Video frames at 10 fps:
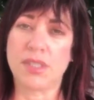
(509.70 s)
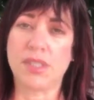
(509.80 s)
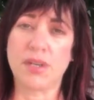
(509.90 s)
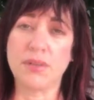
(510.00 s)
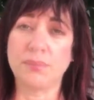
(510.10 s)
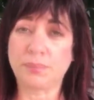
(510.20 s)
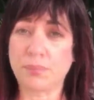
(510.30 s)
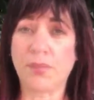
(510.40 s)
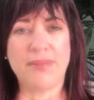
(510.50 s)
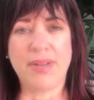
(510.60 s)
So
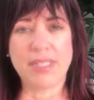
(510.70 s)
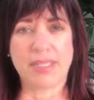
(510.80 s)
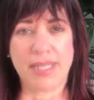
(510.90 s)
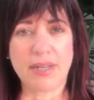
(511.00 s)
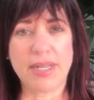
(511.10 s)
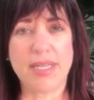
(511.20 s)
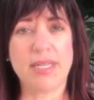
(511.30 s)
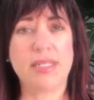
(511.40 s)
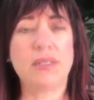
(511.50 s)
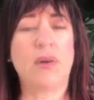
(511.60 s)
you're
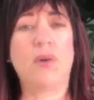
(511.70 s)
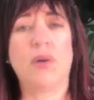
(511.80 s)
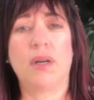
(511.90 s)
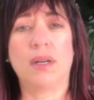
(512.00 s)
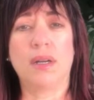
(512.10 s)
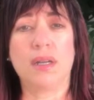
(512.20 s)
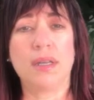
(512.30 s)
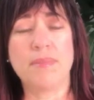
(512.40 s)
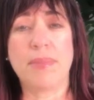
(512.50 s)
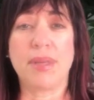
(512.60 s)
vegetarian or
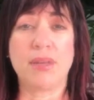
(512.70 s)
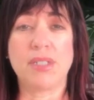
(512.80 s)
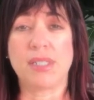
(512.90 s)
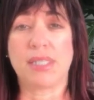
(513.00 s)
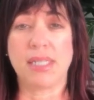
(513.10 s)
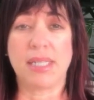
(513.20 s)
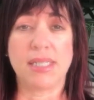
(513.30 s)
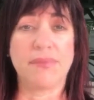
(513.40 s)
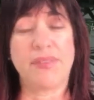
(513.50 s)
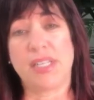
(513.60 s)
maybe you just
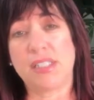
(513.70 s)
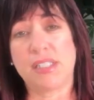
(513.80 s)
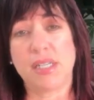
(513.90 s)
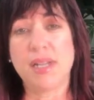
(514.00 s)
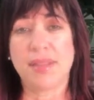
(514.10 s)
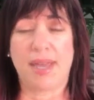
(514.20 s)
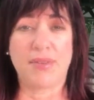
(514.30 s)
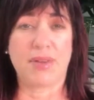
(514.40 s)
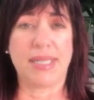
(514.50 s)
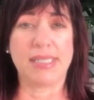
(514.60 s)
eat fish. They have
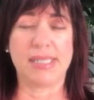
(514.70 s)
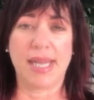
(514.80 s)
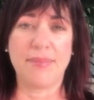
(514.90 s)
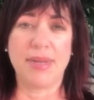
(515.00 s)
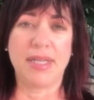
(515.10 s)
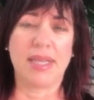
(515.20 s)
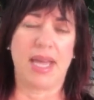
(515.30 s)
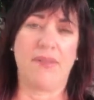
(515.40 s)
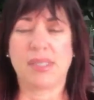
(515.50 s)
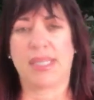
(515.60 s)
a great salmon. They
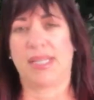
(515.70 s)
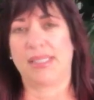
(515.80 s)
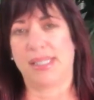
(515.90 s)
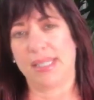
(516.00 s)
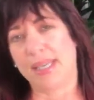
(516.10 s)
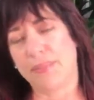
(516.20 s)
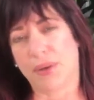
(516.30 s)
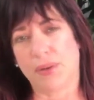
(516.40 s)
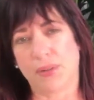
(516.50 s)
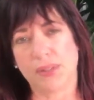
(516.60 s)
have the acai
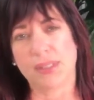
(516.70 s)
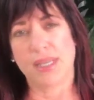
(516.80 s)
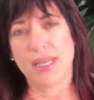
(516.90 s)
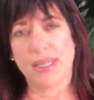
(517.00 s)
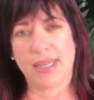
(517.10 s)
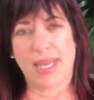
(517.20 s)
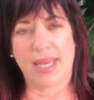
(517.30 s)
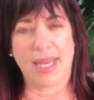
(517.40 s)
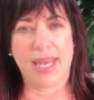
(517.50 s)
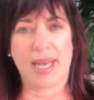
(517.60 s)
bowls.
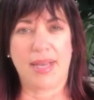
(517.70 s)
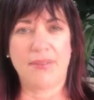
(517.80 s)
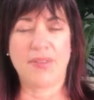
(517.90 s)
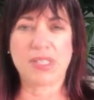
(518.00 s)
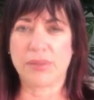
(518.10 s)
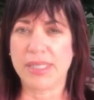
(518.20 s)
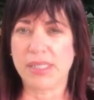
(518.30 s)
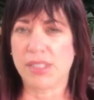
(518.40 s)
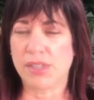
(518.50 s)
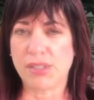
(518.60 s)
They have fresh
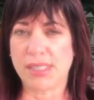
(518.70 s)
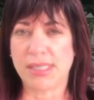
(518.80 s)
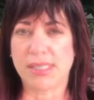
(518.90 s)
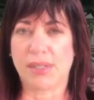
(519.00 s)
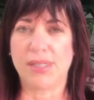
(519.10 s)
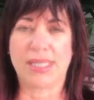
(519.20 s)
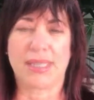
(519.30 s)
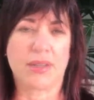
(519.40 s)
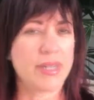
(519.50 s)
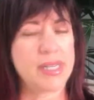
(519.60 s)
squeezed juices. I always get
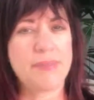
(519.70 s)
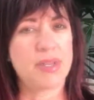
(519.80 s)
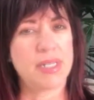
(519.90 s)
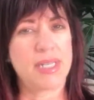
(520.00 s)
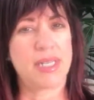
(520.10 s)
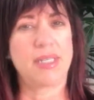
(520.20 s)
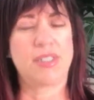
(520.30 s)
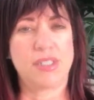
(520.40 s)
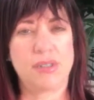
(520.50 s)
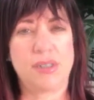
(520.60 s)
the green immunity
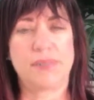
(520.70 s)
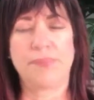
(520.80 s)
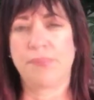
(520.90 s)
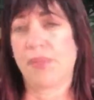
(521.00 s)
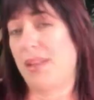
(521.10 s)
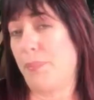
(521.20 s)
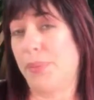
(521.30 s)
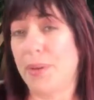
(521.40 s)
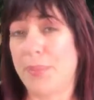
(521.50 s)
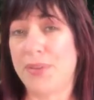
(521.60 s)
juice. They have
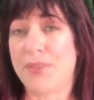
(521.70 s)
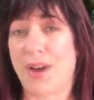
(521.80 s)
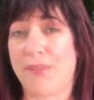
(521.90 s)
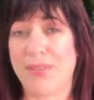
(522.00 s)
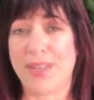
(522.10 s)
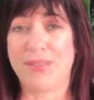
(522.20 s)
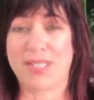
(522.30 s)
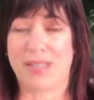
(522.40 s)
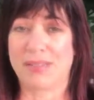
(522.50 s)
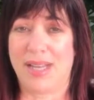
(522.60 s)
bulletproof coffee, which
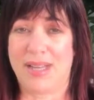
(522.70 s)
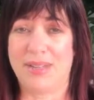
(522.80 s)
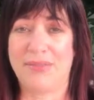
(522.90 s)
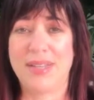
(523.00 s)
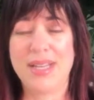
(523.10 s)
I love.